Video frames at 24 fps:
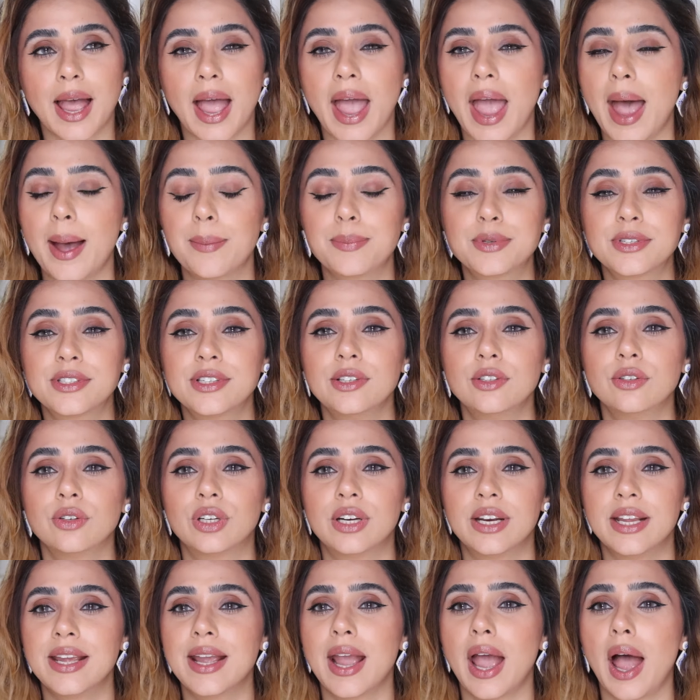
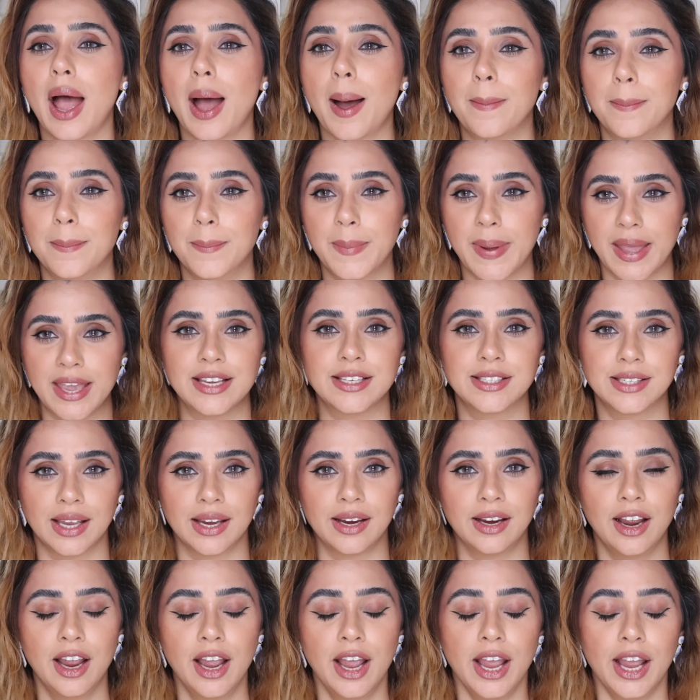absolutely
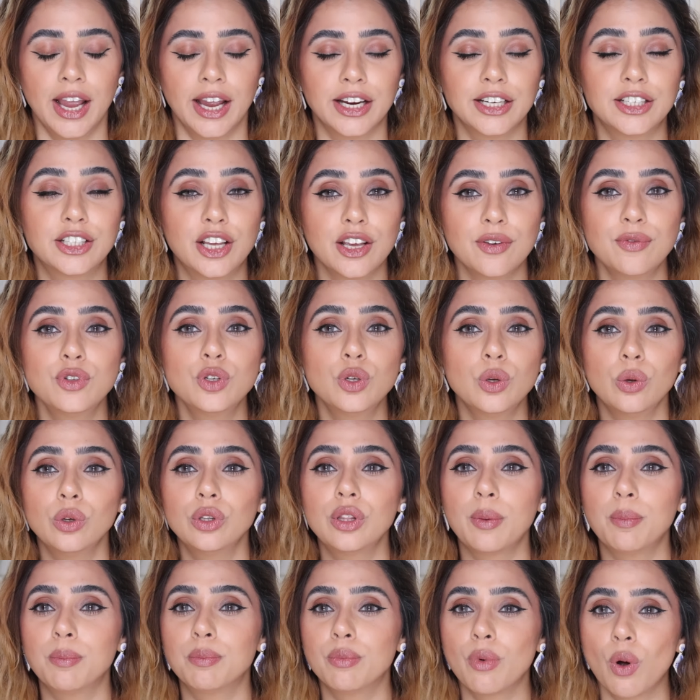amazing. It gives you
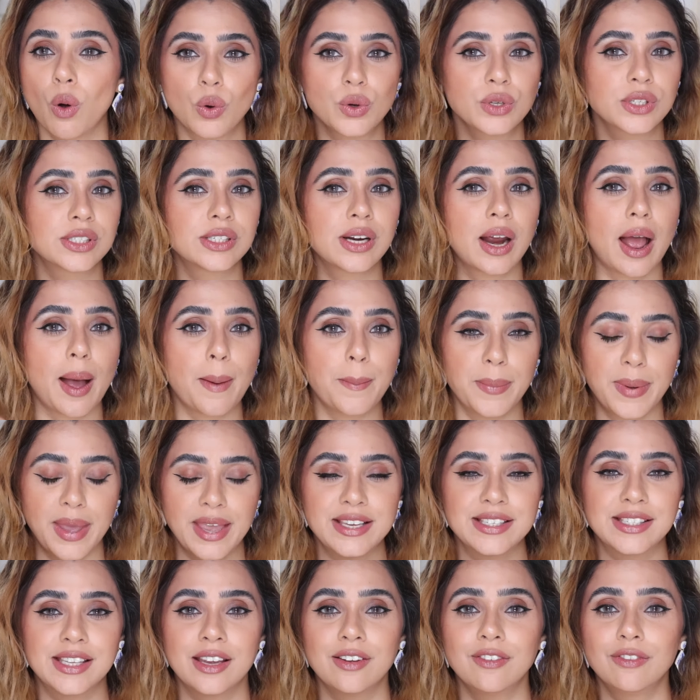the most
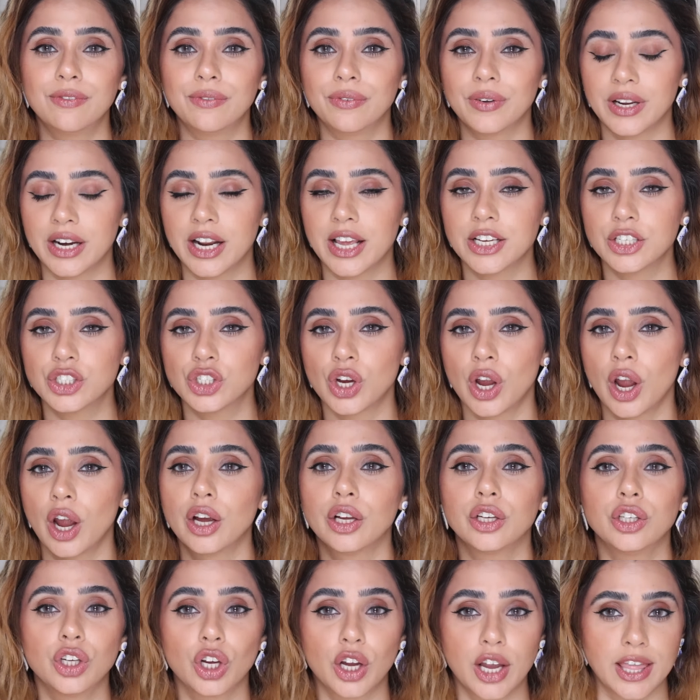amazing finish
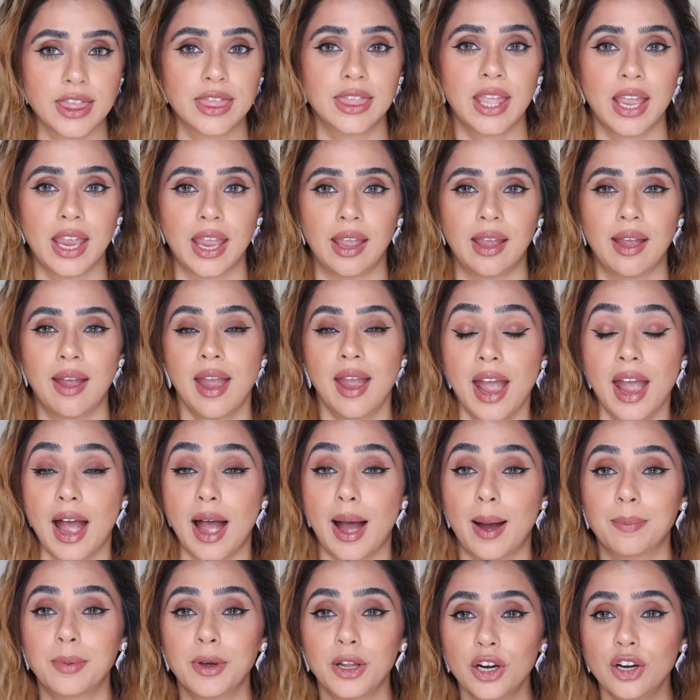you can think.
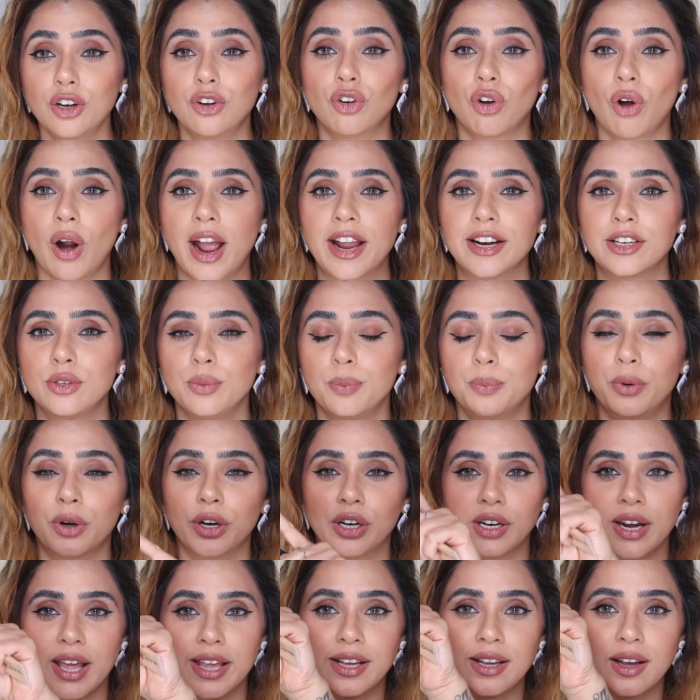I'm gonna try to
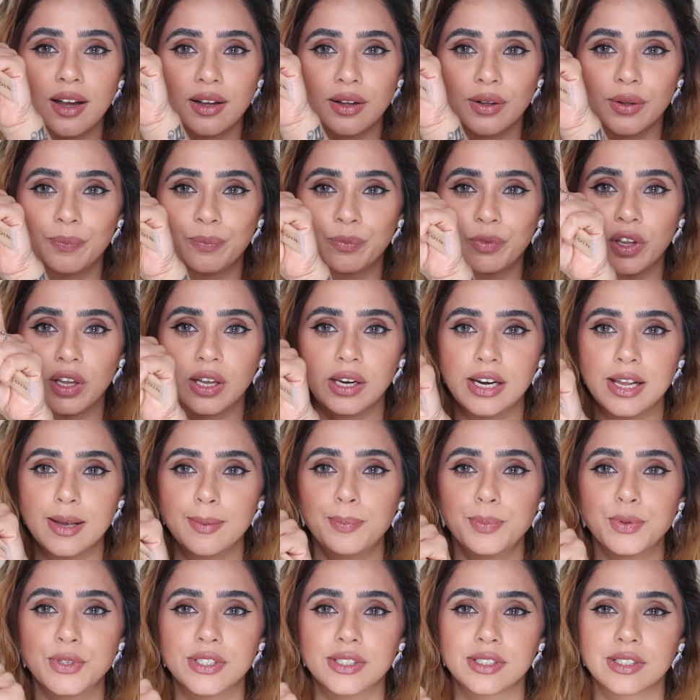put like a
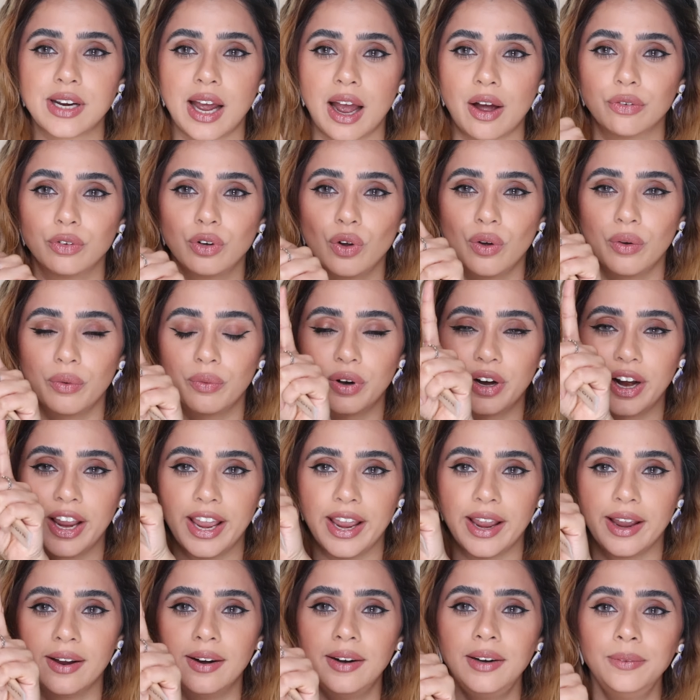clips down over
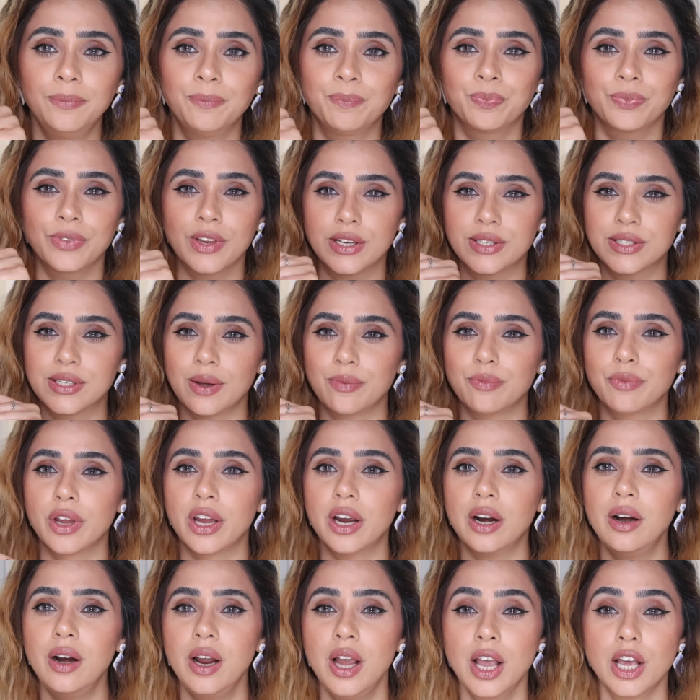here
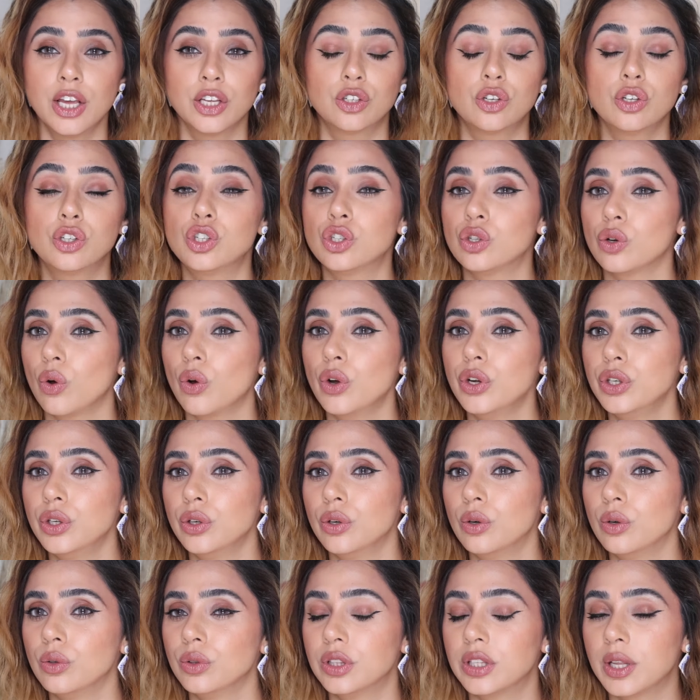somewhere to show
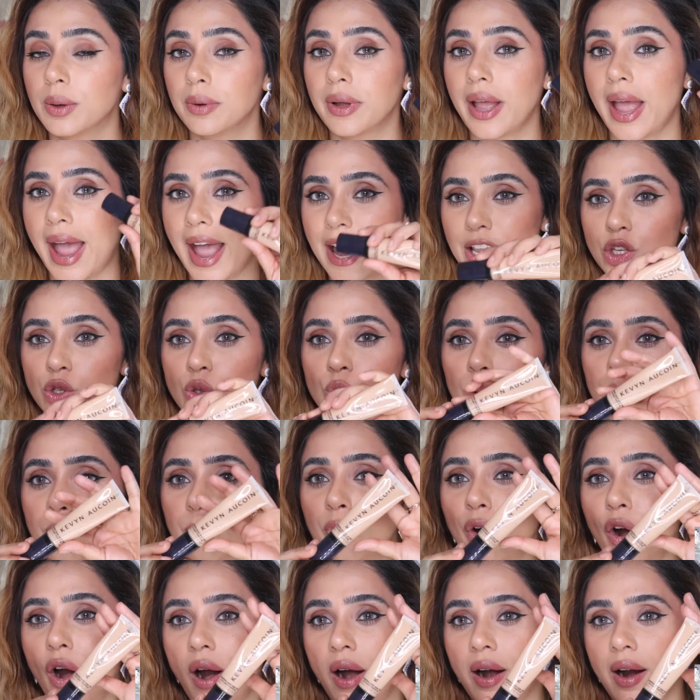you the actual
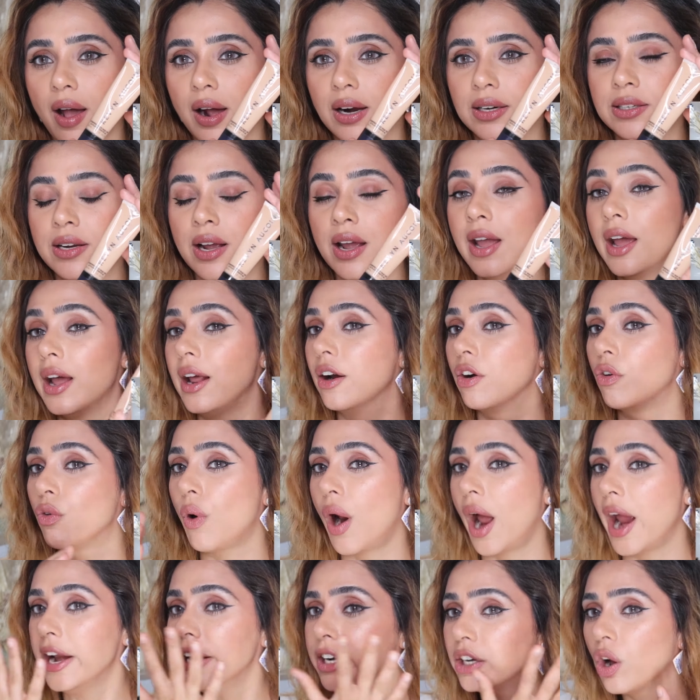product
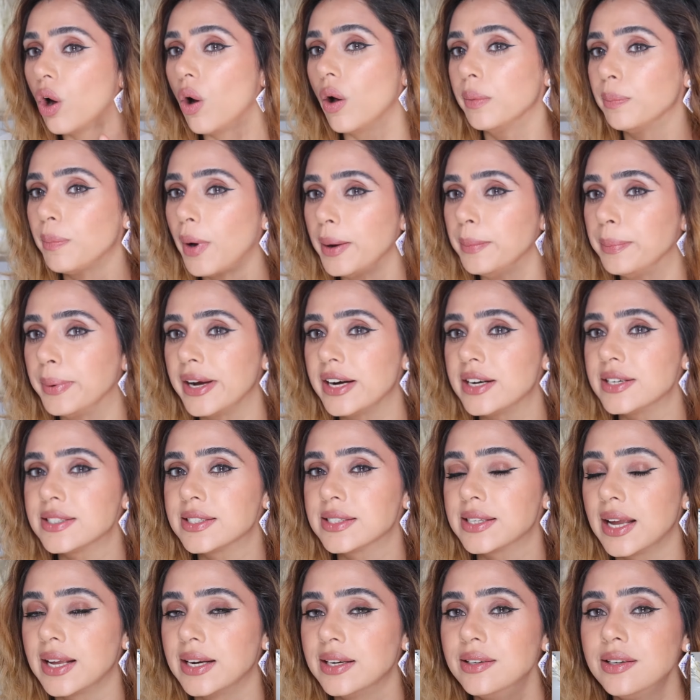right on my bare
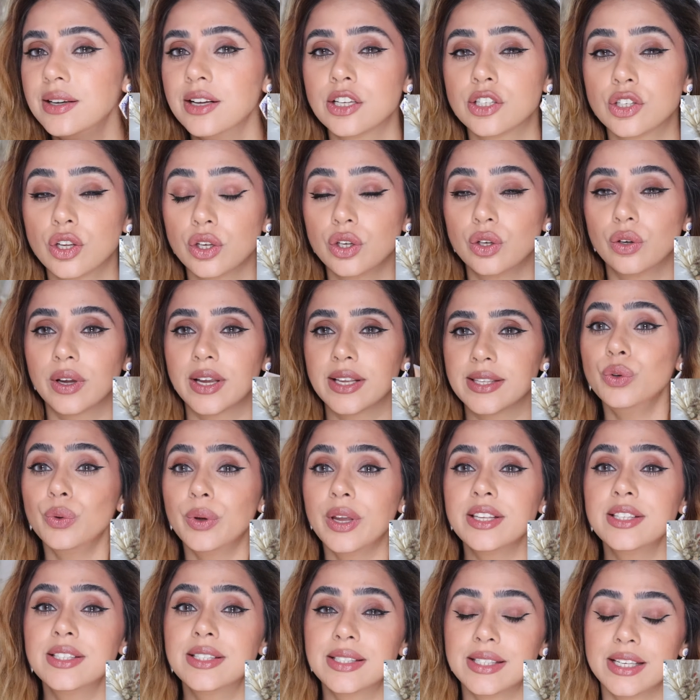skin, so you
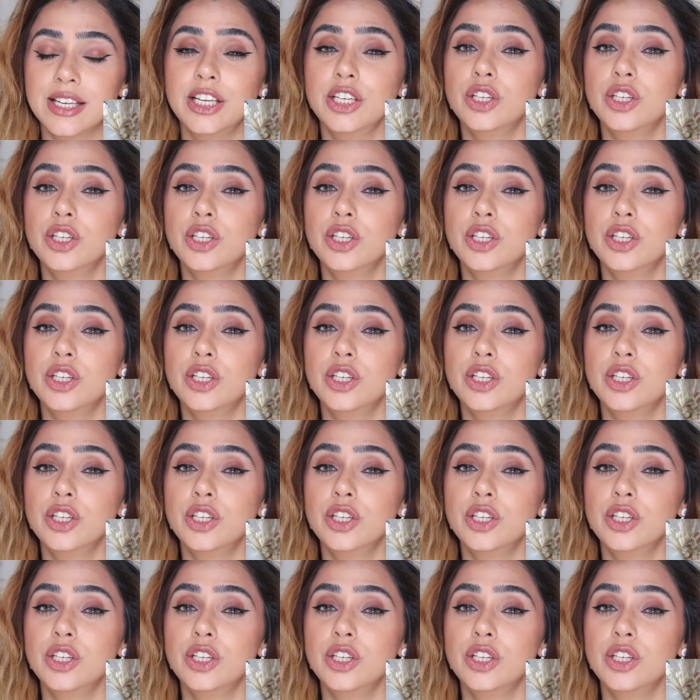can see